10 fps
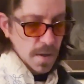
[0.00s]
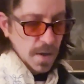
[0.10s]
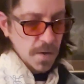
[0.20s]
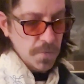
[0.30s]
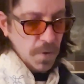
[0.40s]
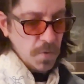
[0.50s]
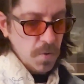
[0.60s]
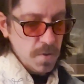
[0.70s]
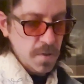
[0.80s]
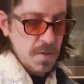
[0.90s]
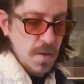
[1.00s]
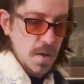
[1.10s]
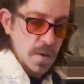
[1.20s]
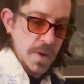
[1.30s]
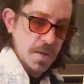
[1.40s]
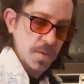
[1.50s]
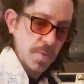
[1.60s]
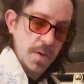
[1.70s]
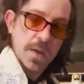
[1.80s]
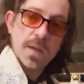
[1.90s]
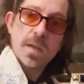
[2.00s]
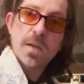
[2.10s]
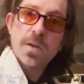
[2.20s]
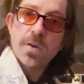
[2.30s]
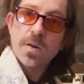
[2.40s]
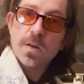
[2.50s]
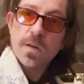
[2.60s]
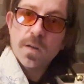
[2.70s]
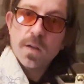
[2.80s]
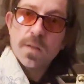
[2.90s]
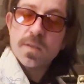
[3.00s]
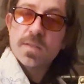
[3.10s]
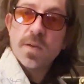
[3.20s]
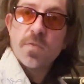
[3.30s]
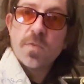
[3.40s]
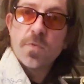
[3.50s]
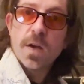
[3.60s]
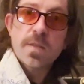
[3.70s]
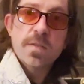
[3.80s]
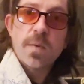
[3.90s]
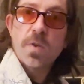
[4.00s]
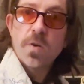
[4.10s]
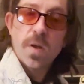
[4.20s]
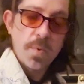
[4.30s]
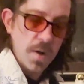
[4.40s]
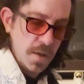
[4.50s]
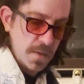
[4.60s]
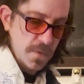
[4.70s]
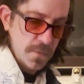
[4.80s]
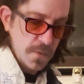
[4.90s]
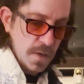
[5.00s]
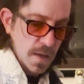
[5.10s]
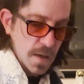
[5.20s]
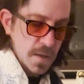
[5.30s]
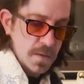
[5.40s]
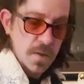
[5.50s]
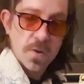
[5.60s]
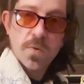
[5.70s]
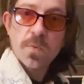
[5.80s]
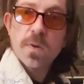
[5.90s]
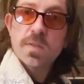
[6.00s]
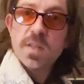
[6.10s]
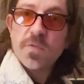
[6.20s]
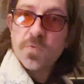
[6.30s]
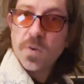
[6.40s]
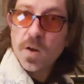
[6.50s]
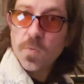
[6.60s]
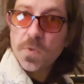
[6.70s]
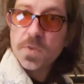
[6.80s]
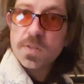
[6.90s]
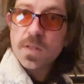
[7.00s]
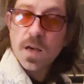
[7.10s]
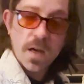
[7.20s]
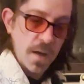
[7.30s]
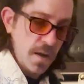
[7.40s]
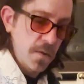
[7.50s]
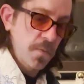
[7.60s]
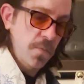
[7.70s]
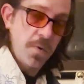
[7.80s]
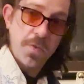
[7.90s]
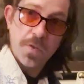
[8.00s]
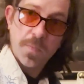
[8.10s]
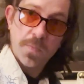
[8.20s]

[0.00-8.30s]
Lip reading: And throughout the course of the song, I'm actually playing it here, the 7th fret, same note up an octave. So 7th fret with the slide, with the